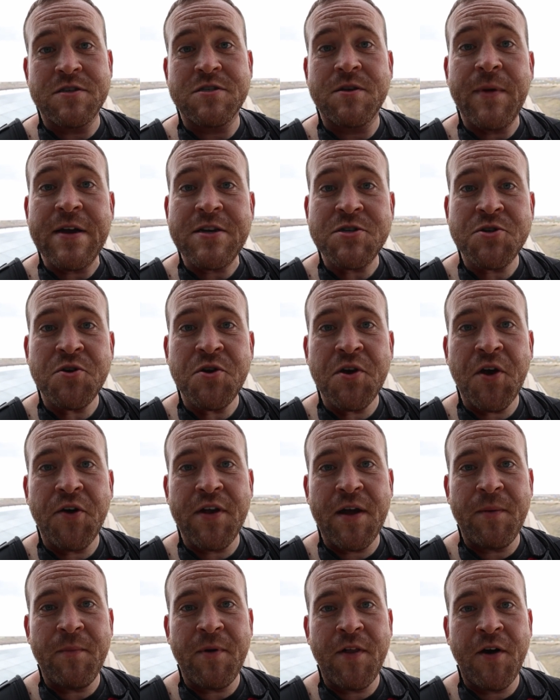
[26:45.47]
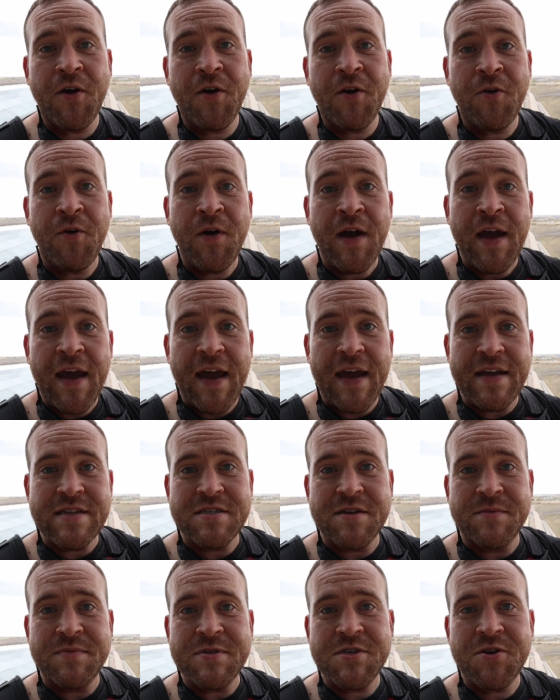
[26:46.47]
So make sure you go down below and
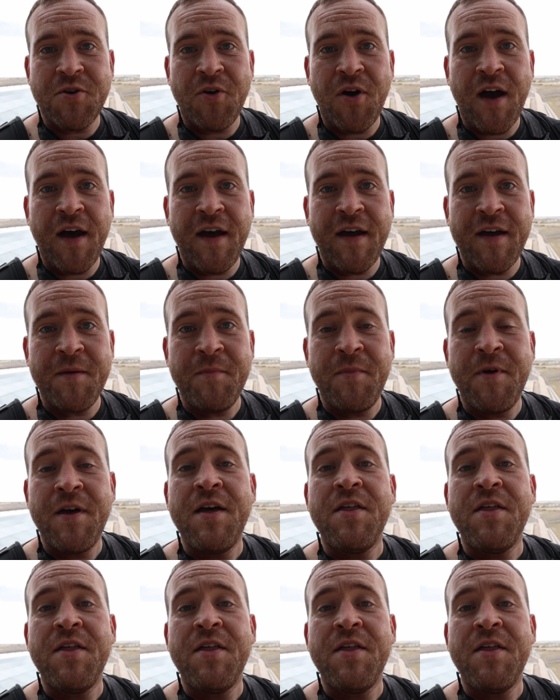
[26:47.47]
subscribe.